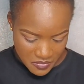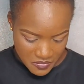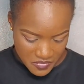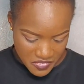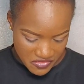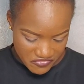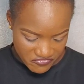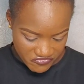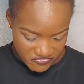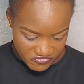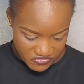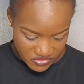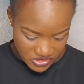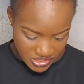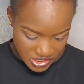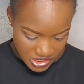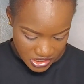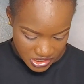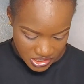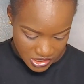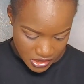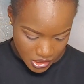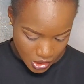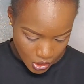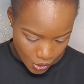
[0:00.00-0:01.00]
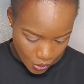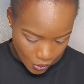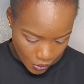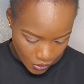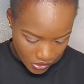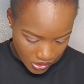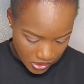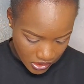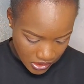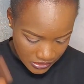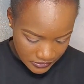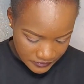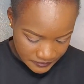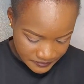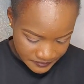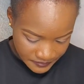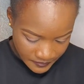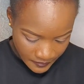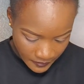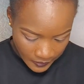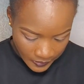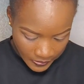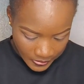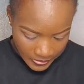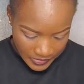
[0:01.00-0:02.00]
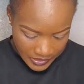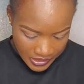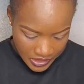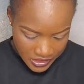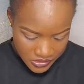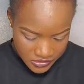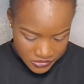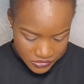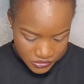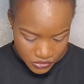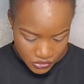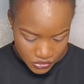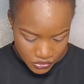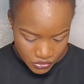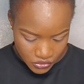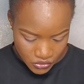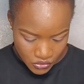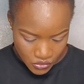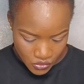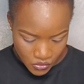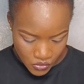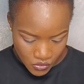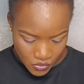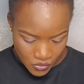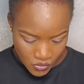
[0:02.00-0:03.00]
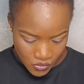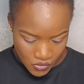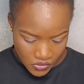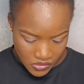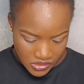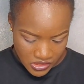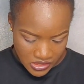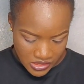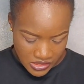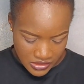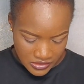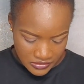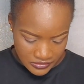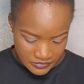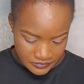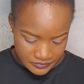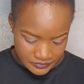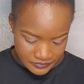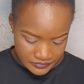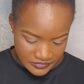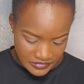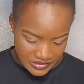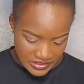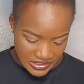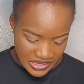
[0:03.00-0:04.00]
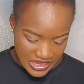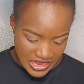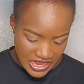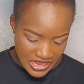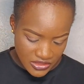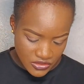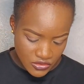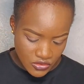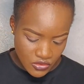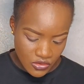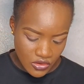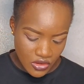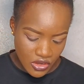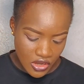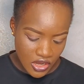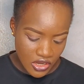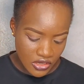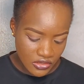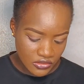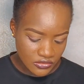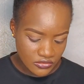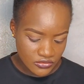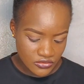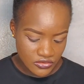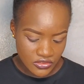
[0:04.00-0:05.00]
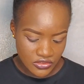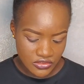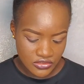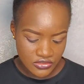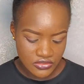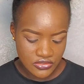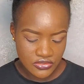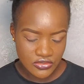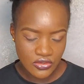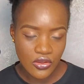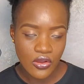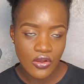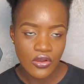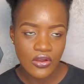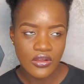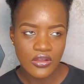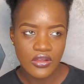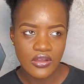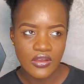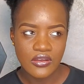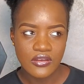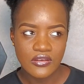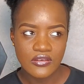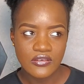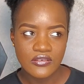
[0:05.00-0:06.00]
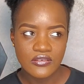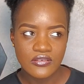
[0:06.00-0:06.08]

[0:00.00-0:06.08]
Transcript: been really long. So, can you curl your tongue?